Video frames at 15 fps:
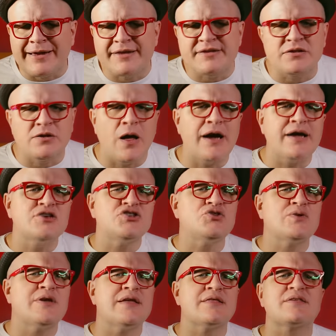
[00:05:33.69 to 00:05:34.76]
And as long as
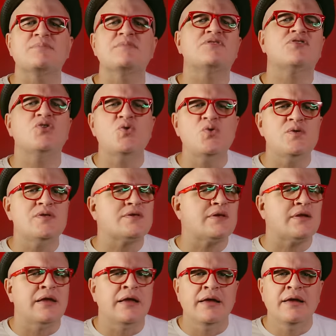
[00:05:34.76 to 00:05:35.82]
you get some tunes
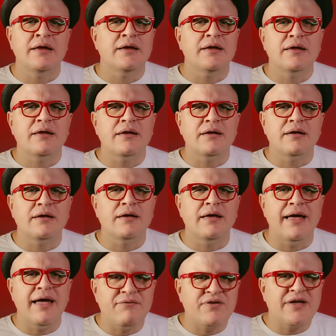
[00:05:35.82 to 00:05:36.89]
that
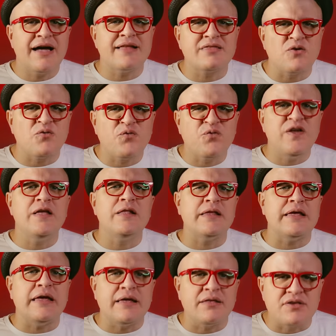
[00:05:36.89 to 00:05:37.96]
uh, have got the
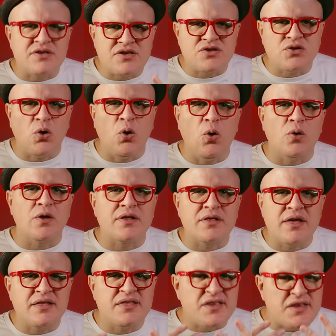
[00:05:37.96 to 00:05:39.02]
feeling and the soul
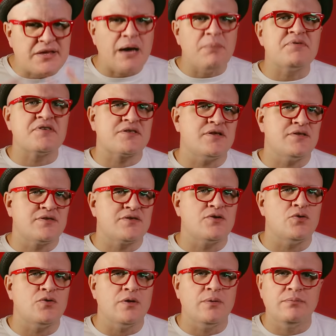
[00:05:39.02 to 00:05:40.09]
and, and substance
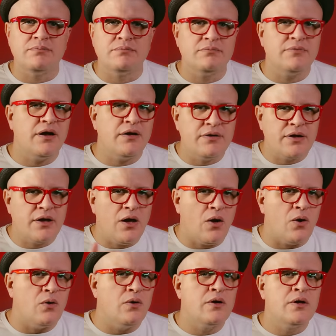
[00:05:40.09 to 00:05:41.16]
to them, there you
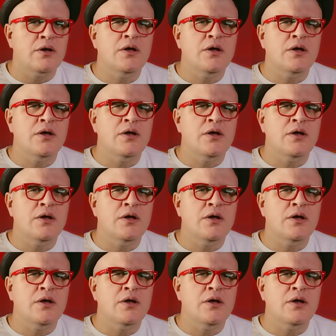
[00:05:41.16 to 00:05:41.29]
go."